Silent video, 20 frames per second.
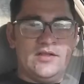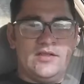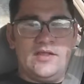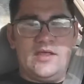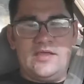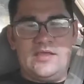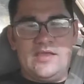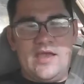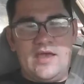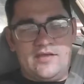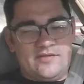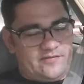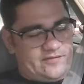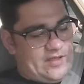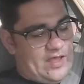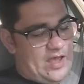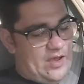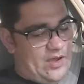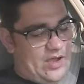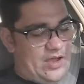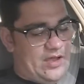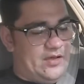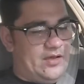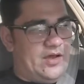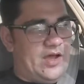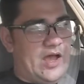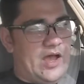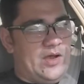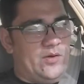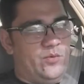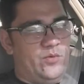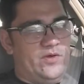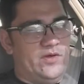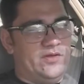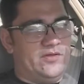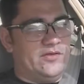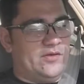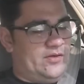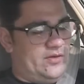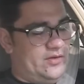Now, yes, I
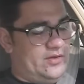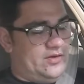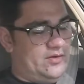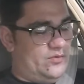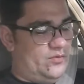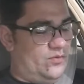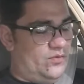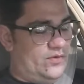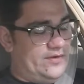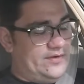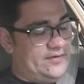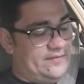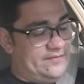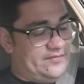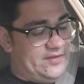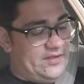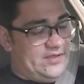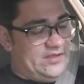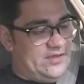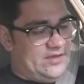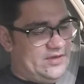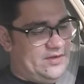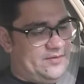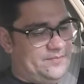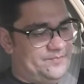will. One of the